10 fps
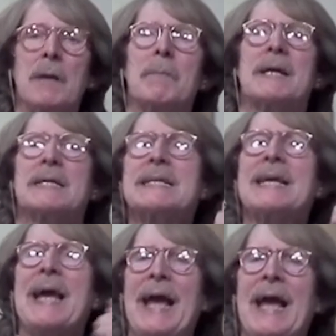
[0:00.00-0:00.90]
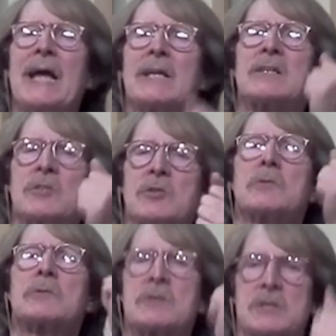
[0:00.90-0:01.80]
Because he had
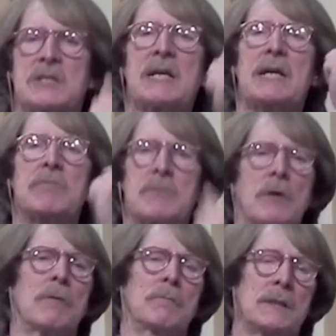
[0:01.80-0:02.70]
to see Rome.